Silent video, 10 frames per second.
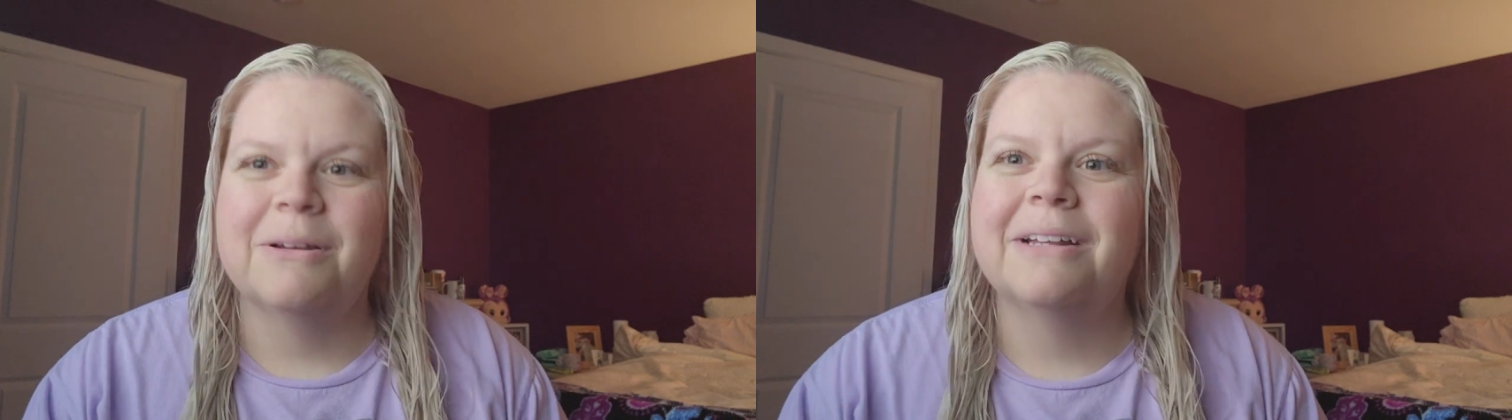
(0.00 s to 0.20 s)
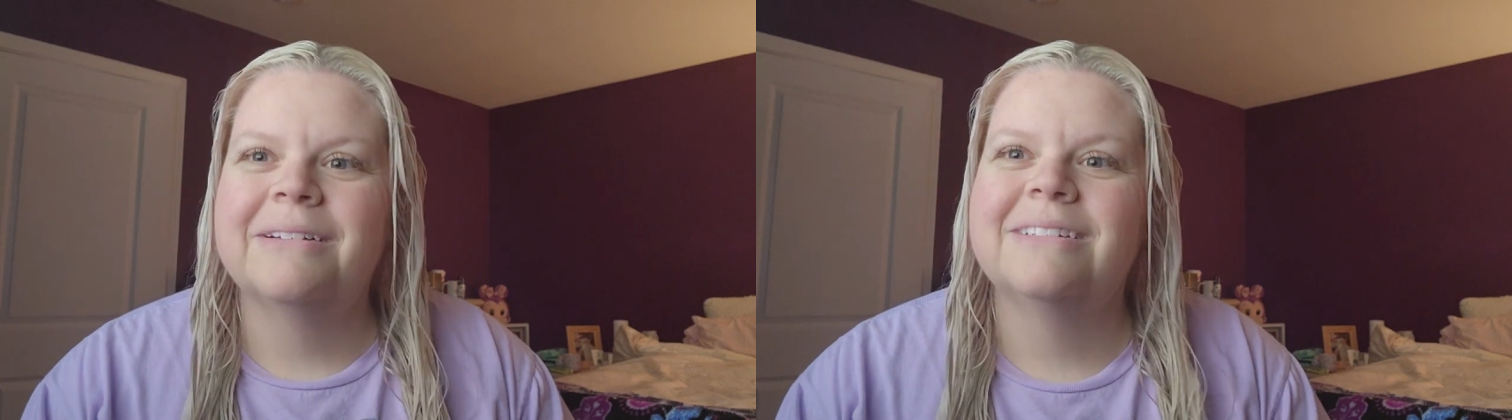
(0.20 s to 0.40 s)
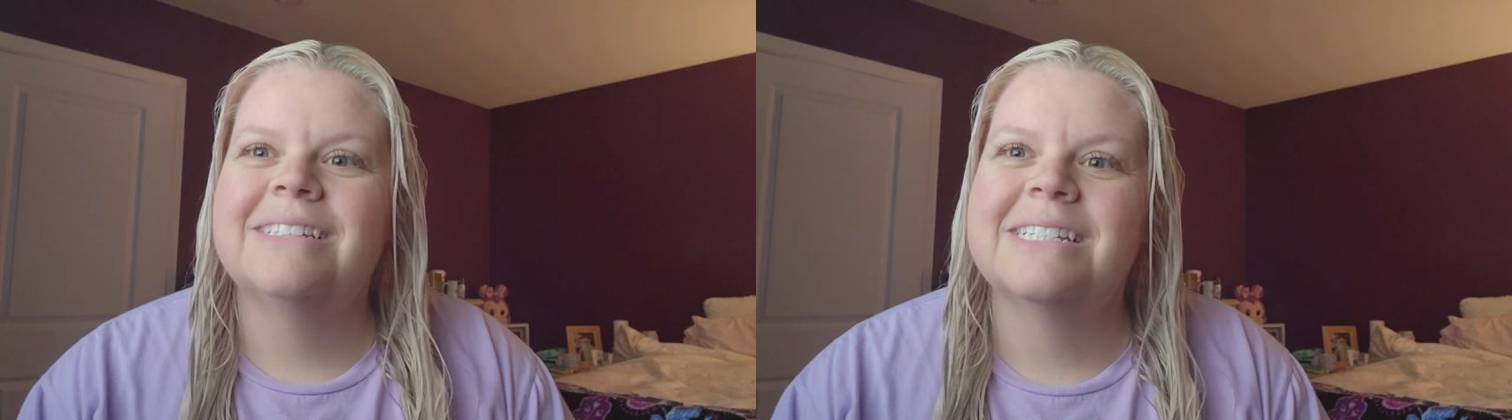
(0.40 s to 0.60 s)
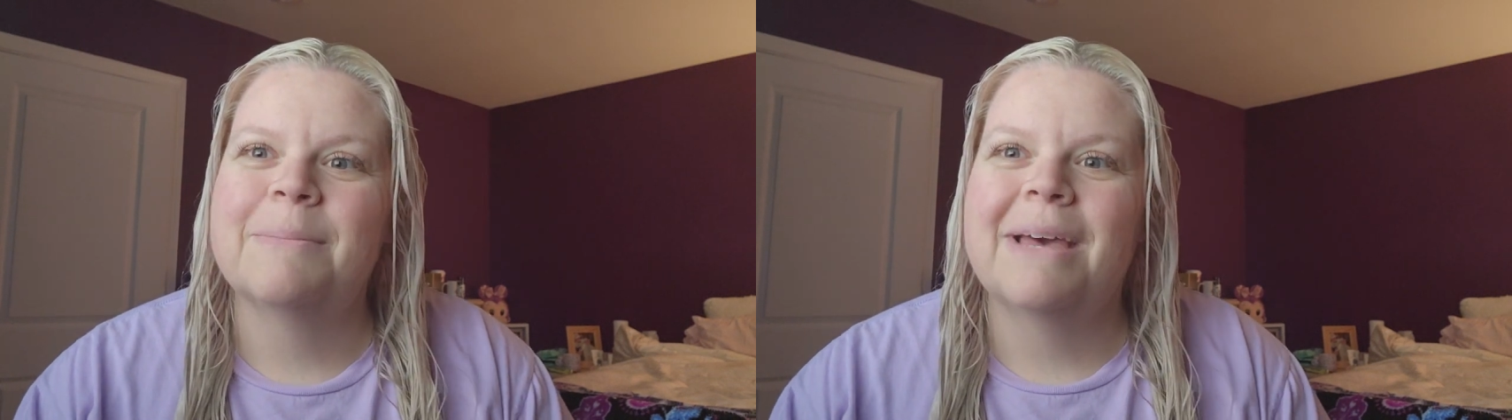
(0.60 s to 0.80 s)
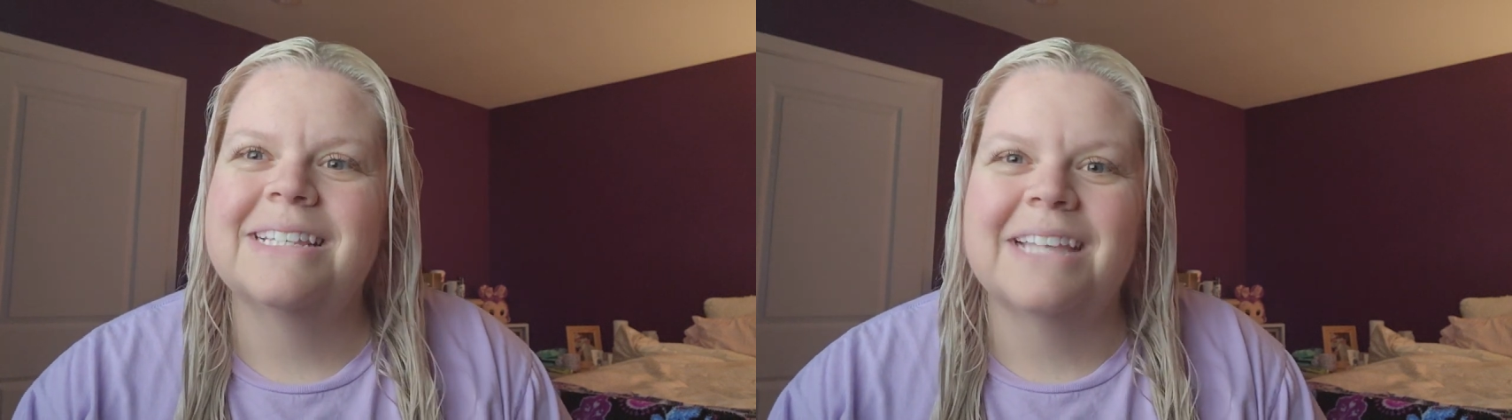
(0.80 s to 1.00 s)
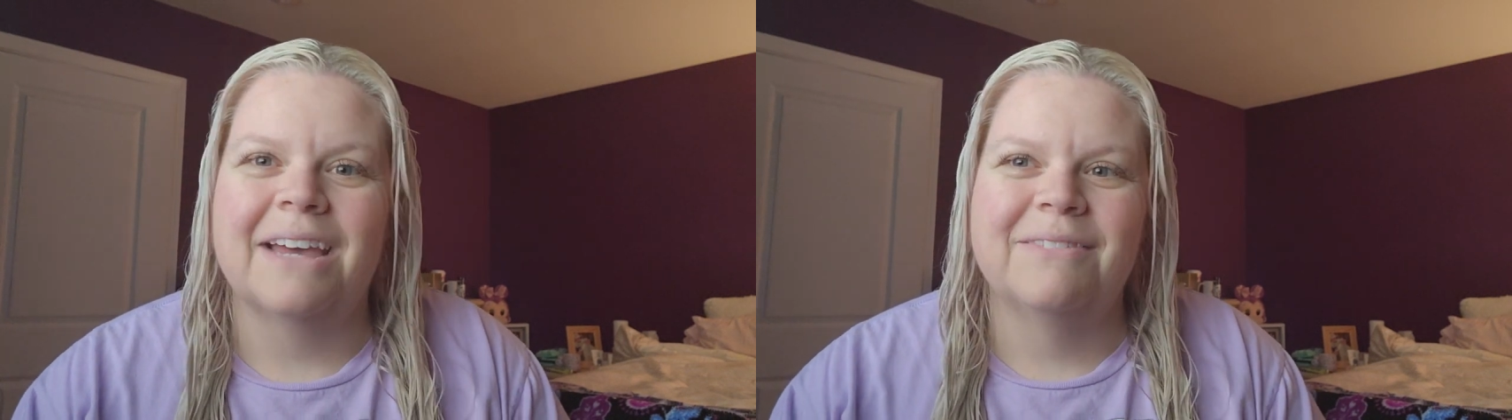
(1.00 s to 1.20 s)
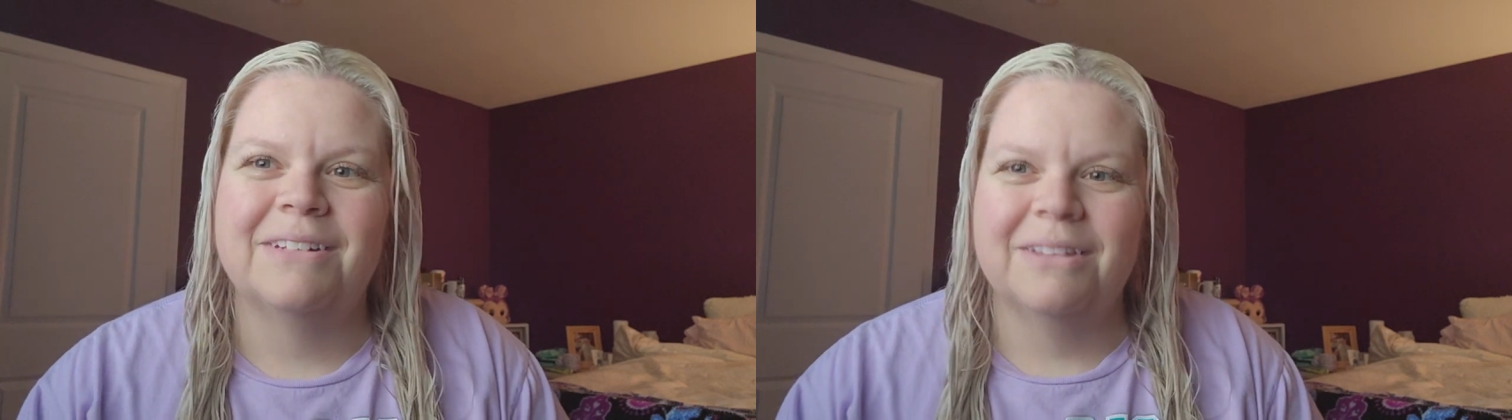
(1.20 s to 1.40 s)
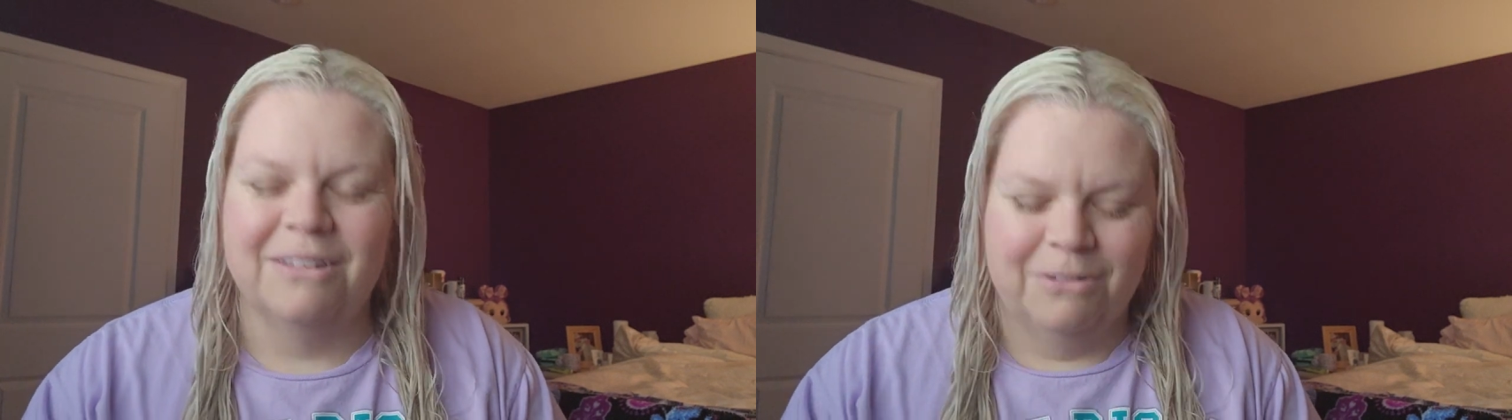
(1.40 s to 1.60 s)
So I it's a mess. I
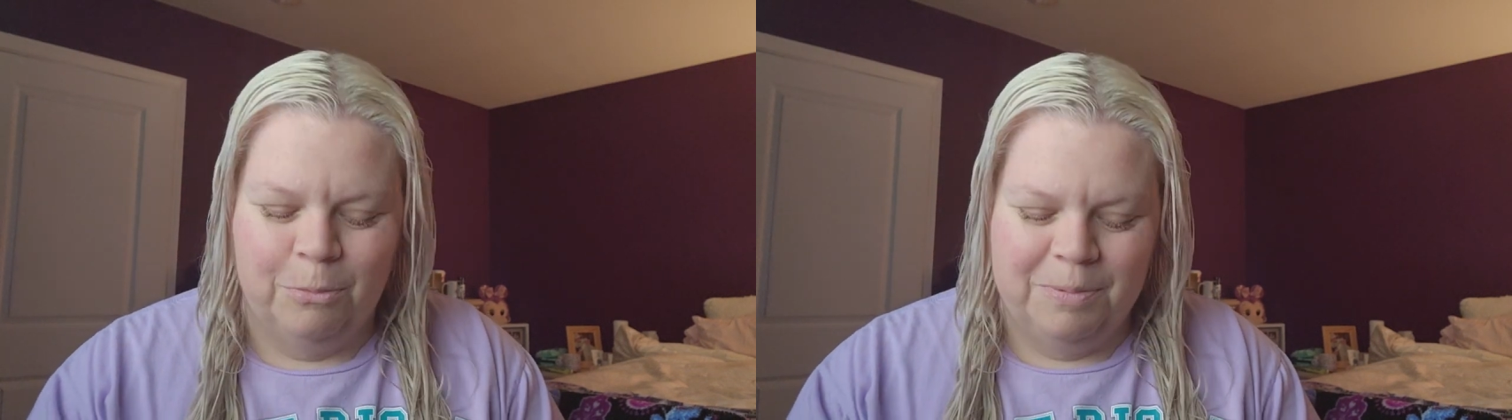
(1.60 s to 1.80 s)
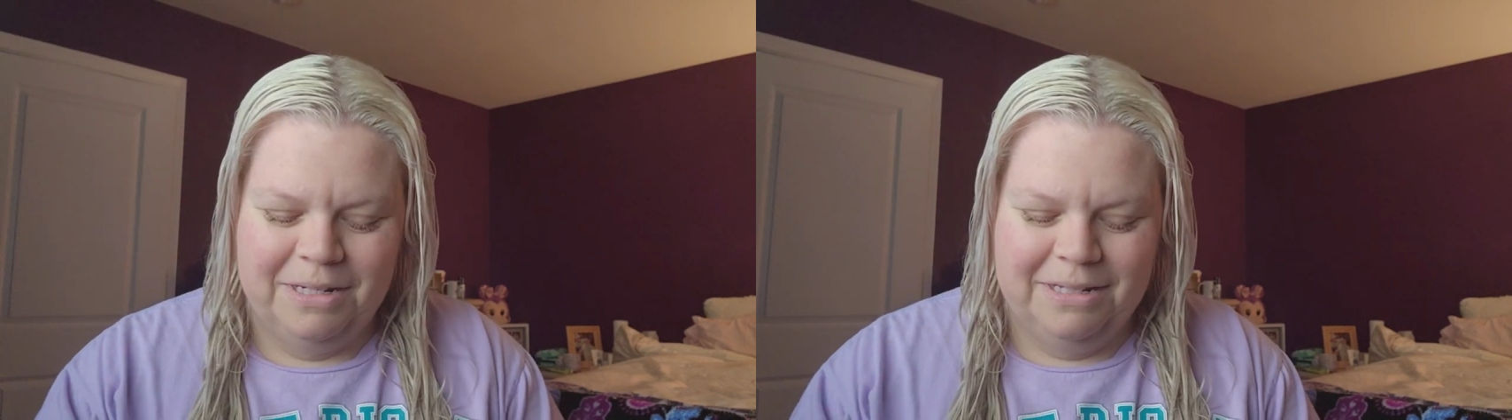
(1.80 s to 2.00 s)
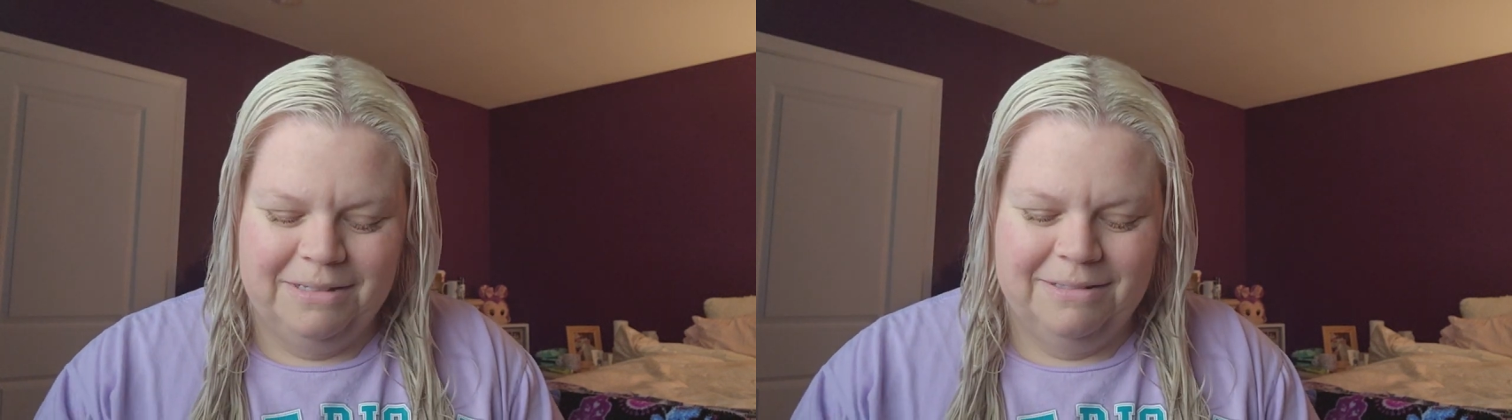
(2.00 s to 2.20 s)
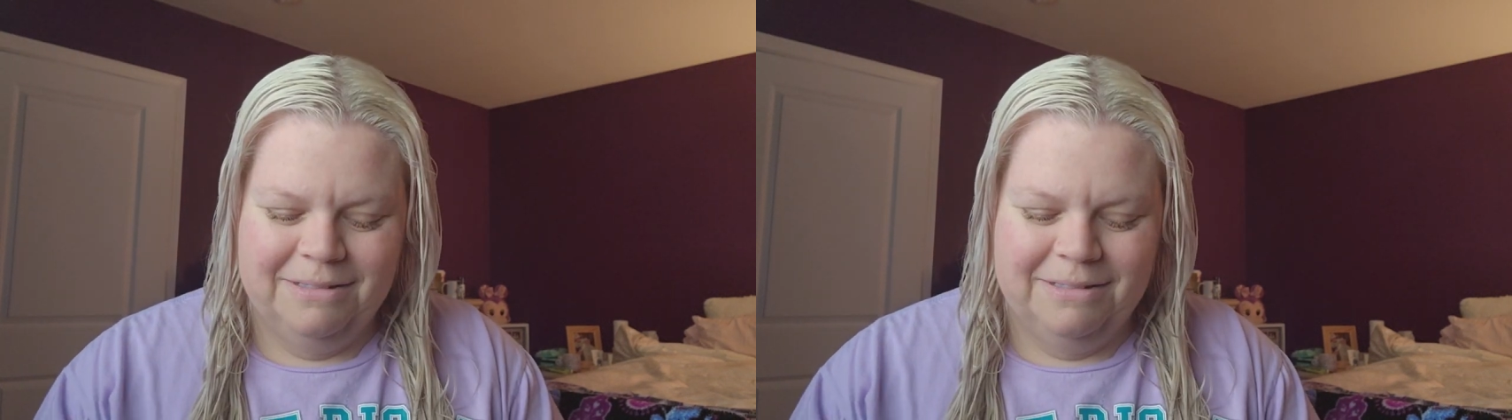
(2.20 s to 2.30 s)
haven't opened it.